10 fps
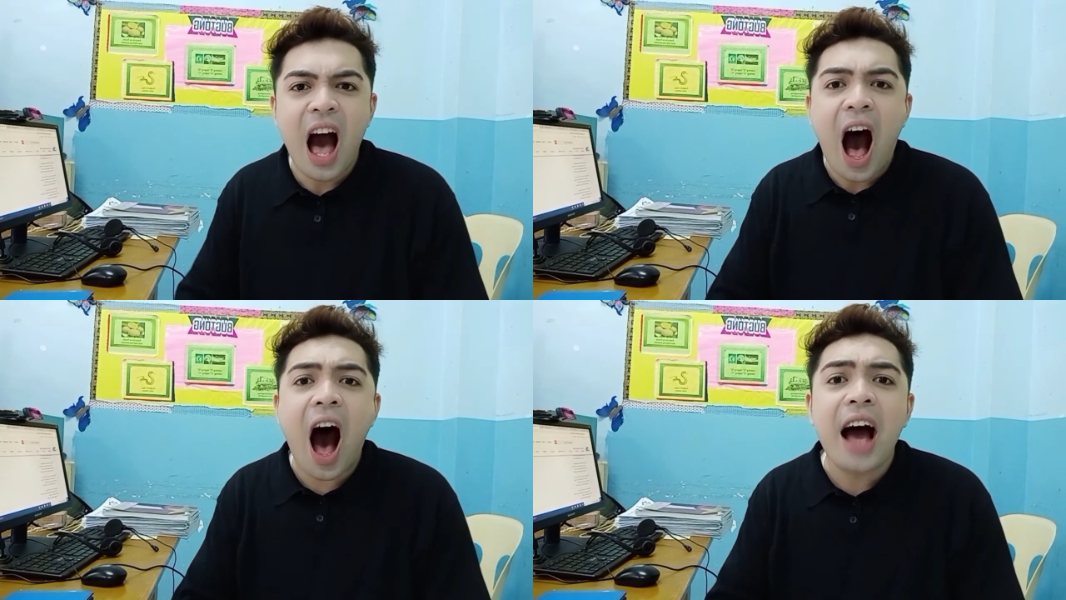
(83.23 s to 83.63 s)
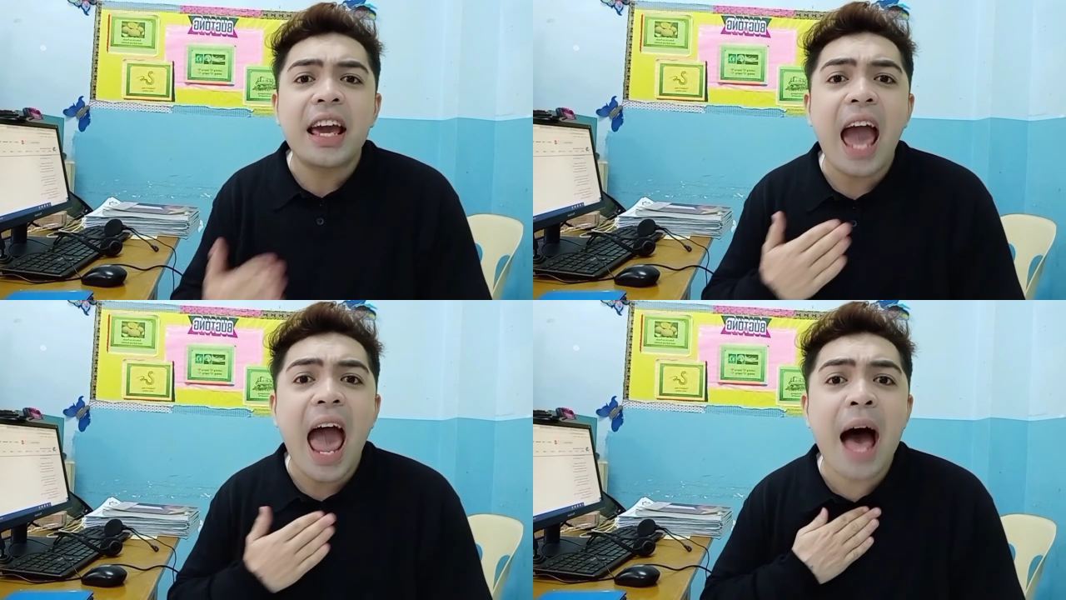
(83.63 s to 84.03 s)
I
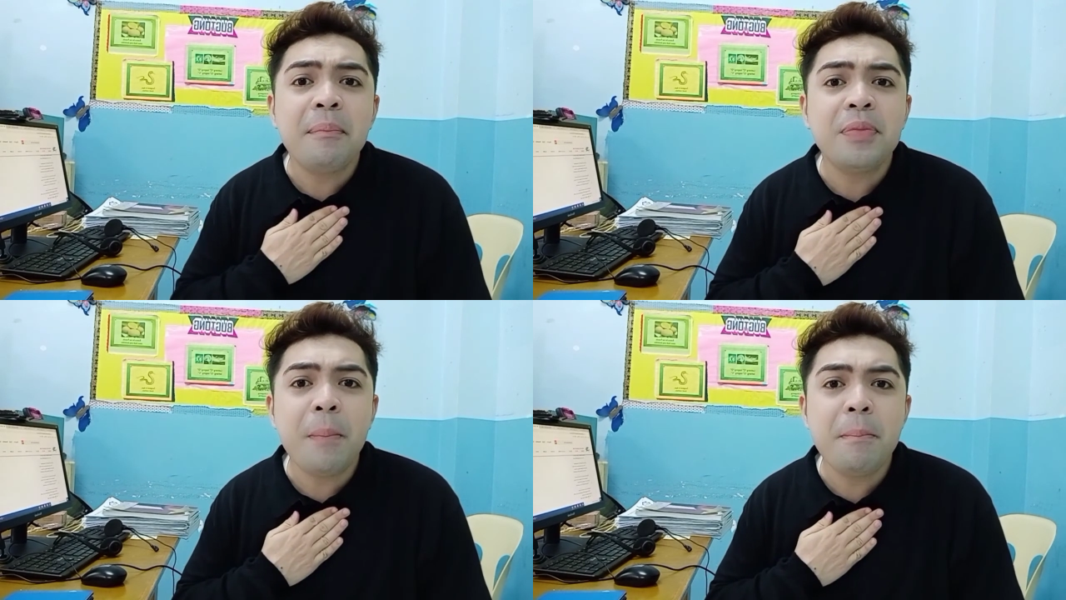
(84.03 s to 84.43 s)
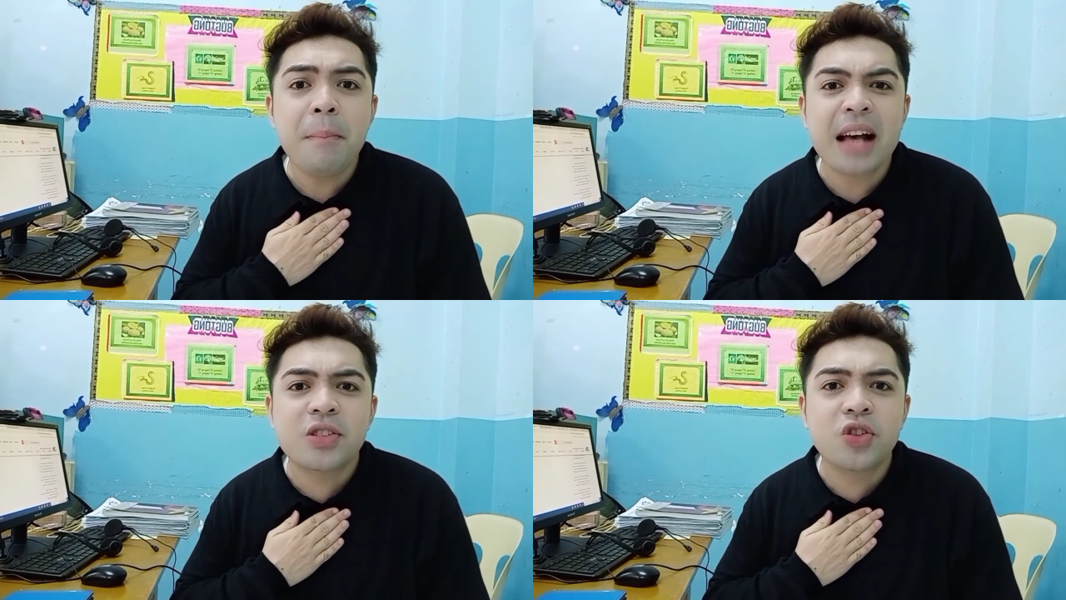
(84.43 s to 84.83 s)
am the
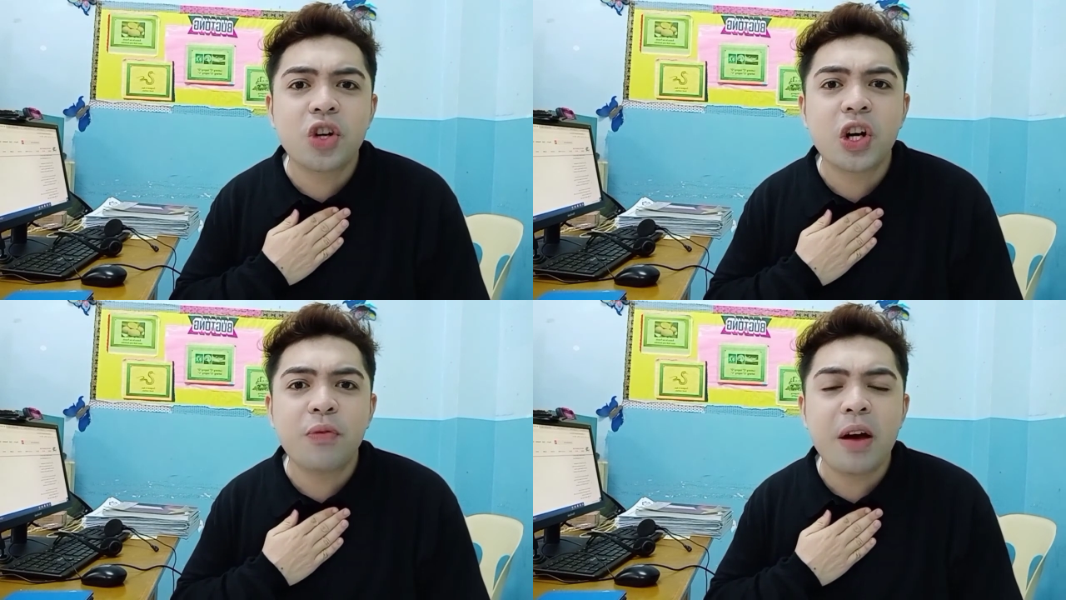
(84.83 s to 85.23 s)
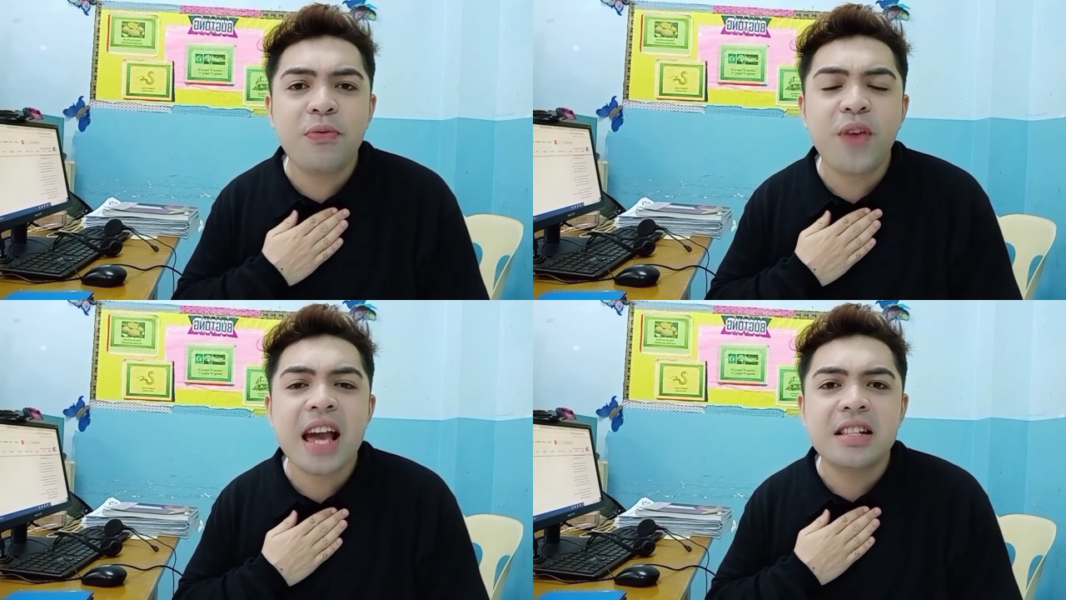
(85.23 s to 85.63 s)
master of my
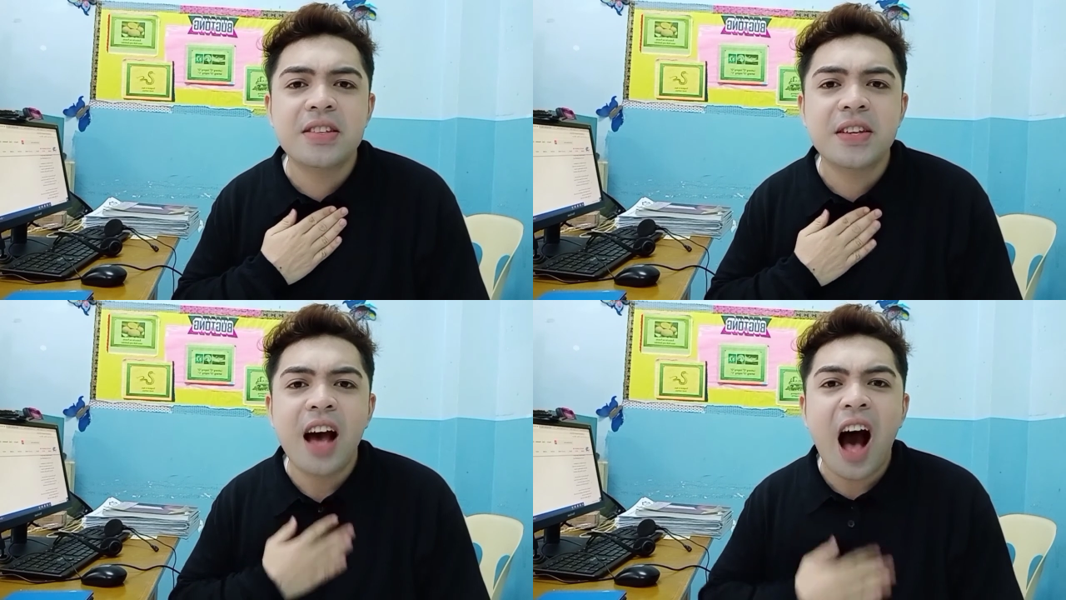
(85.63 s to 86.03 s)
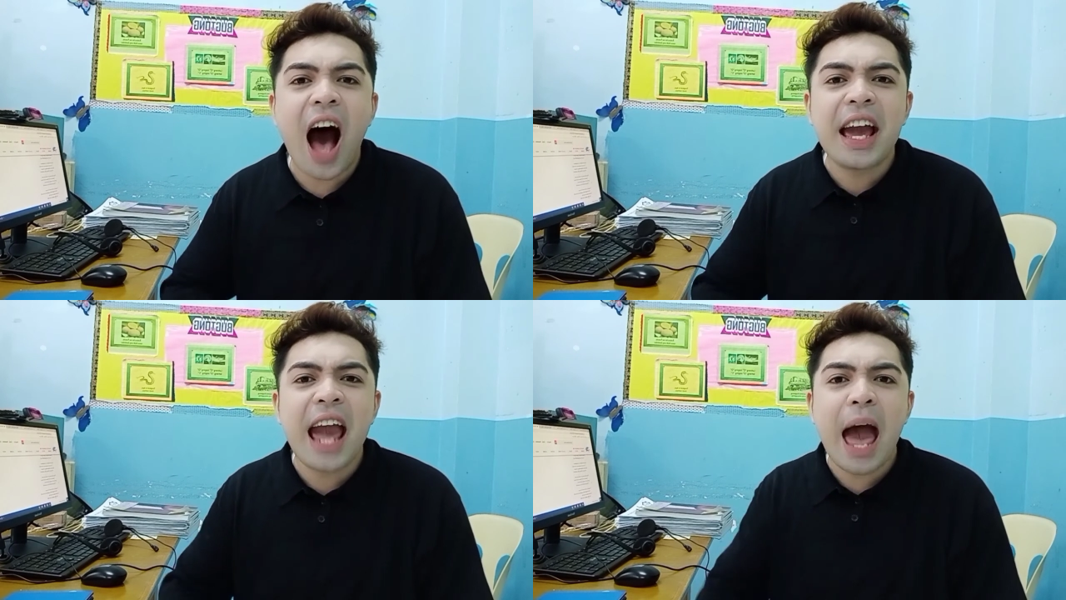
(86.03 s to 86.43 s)
fate.
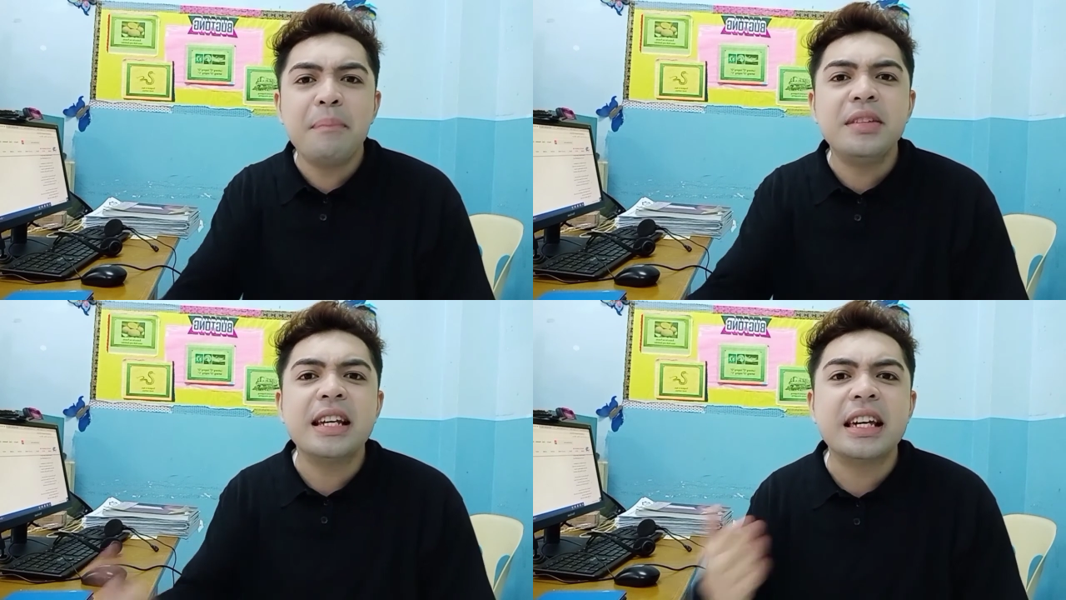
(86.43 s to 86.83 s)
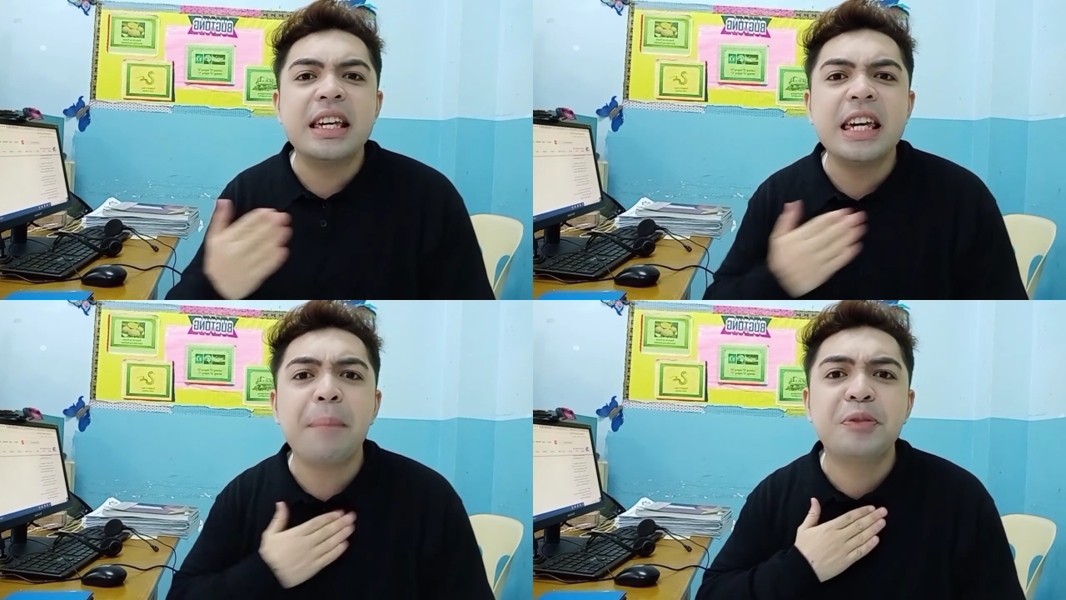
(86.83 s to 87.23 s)
I am the
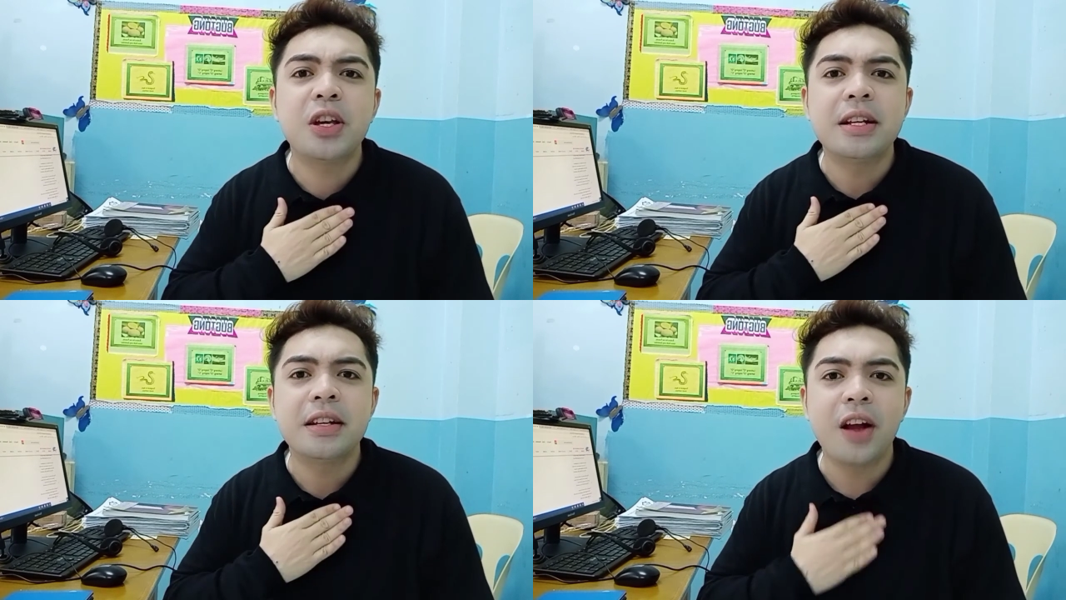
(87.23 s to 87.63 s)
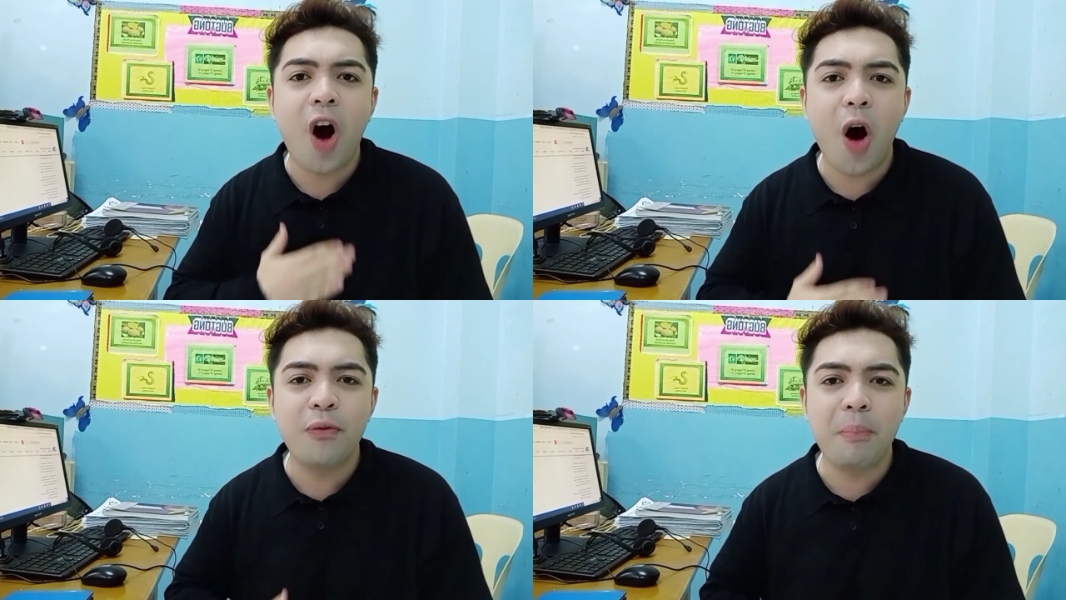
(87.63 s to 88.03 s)
captain
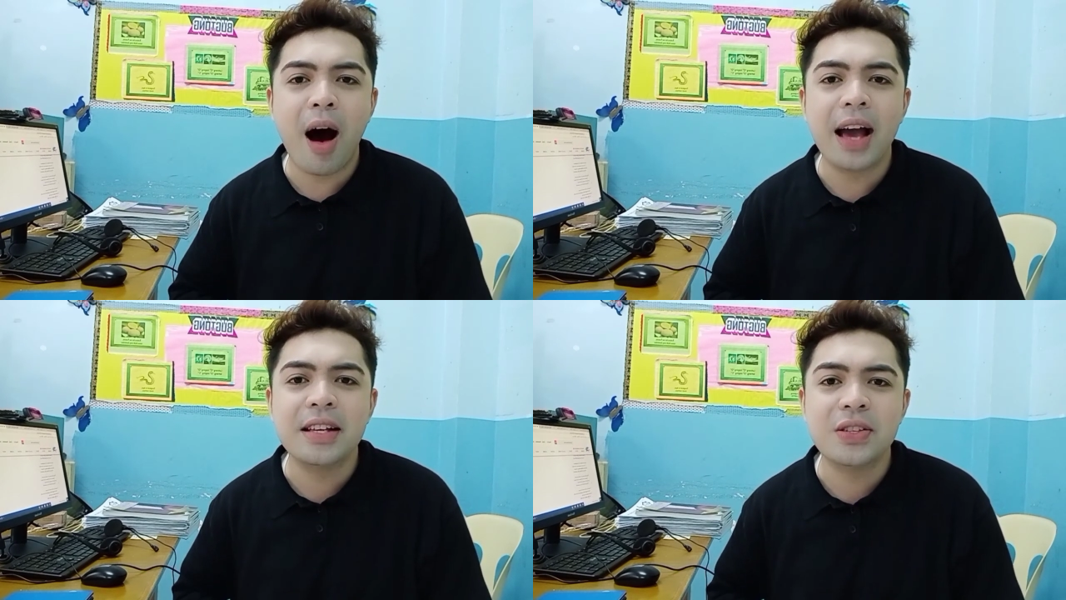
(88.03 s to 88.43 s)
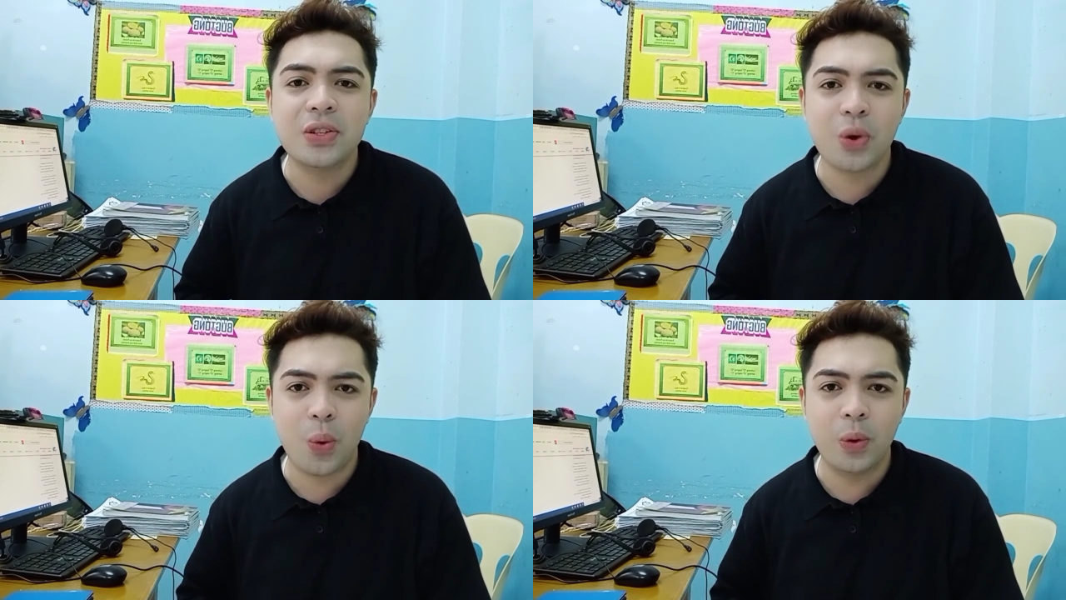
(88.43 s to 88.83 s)
of my
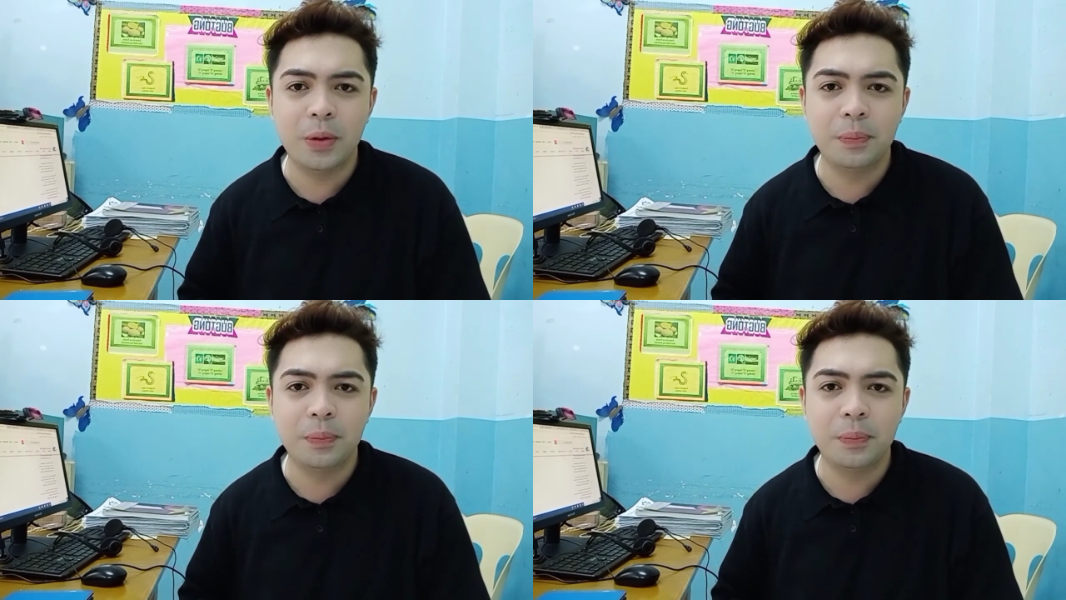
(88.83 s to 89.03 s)
soul.